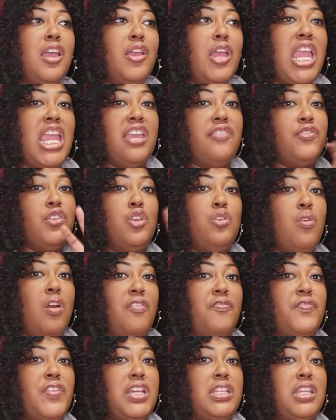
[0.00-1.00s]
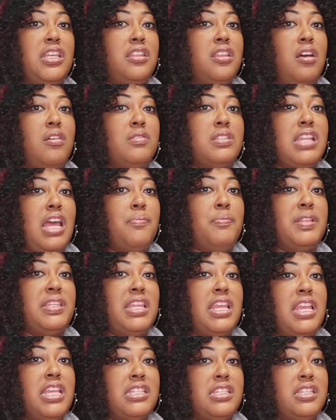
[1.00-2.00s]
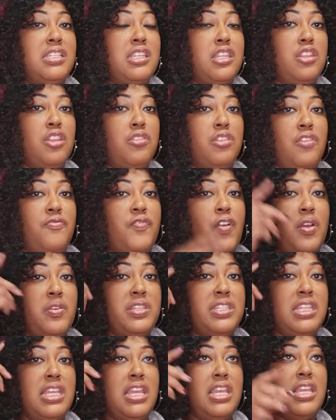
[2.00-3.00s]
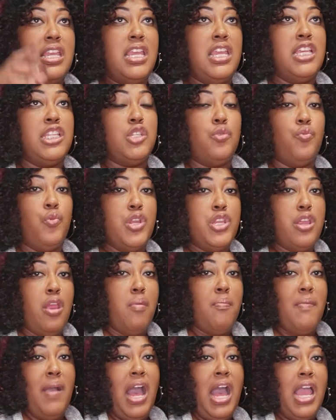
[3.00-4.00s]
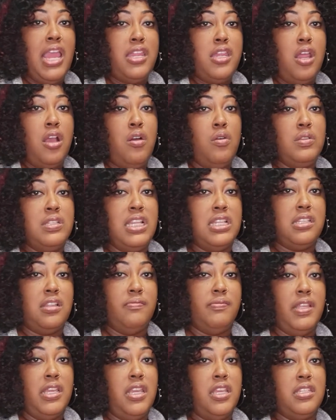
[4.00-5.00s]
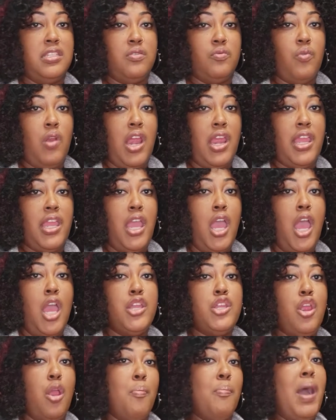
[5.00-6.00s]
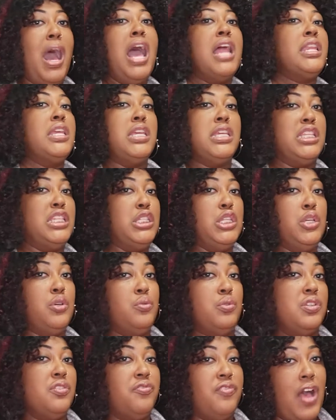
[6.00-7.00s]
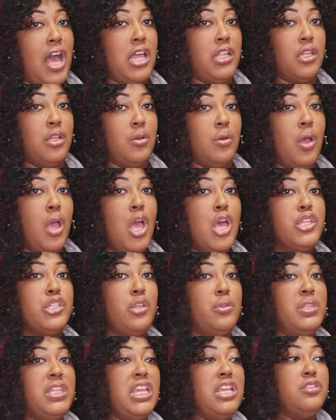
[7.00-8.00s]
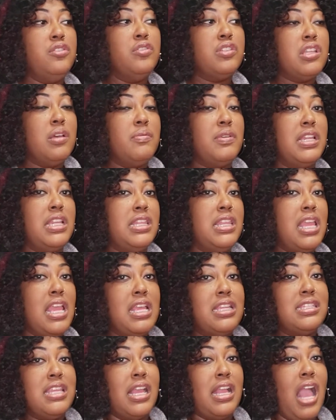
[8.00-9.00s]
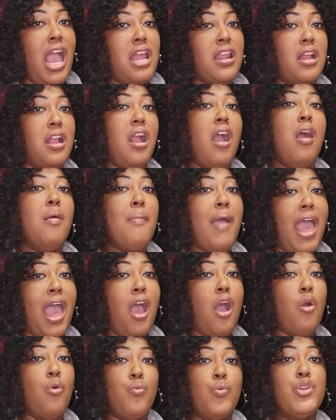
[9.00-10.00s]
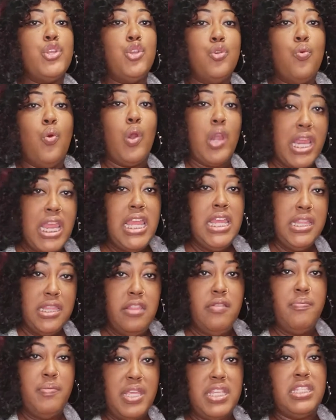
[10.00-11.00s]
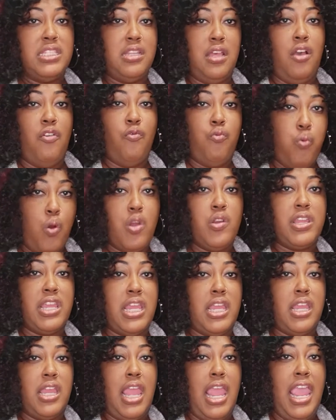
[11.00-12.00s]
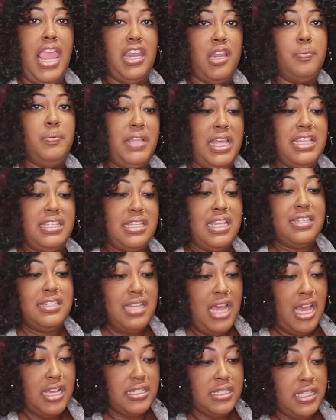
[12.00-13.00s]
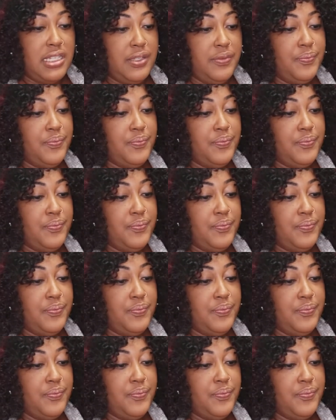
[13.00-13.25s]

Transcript: If you are feeling those type of things, because the first thing is, when your mind knows that something isn't right, your body is soon to follow. So these are some of the things that kind of come out when you are in the midst of working in a place that's toxic.